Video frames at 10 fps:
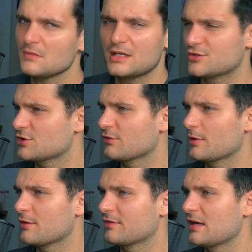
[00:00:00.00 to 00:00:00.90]
it's just
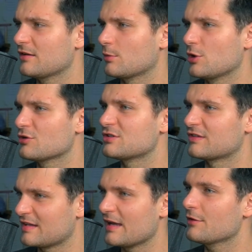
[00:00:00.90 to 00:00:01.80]
one of those things where you could
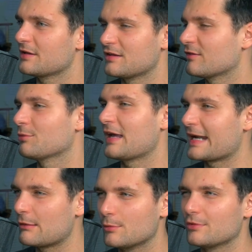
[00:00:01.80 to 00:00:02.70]
just tell that this was
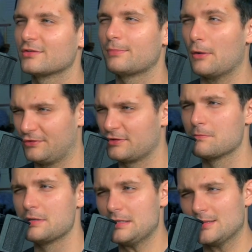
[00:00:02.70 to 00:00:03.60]
not how it was supposed to
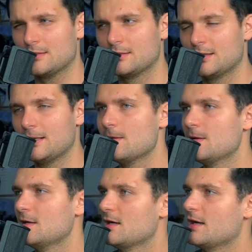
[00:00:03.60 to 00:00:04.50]
be. Mm-hmm.
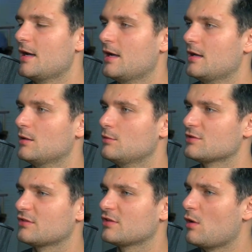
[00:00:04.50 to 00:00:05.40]
And it was
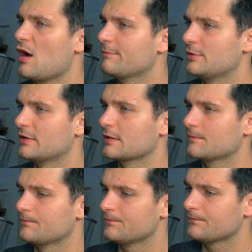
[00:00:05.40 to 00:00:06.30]
just so
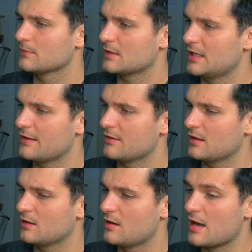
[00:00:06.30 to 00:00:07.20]
off-putting. And
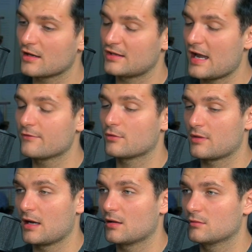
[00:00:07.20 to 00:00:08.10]
then next after
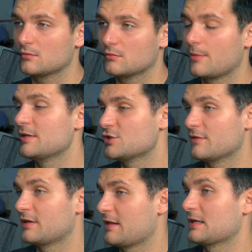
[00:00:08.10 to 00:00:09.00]
that, did you
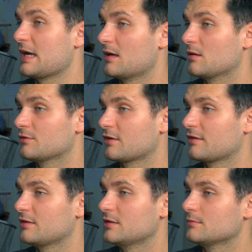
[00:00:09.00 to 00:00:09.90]
have anything to add on
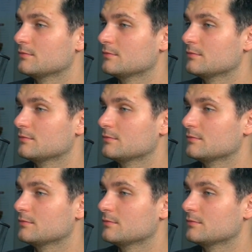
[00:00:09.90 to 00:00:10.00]
Justice League?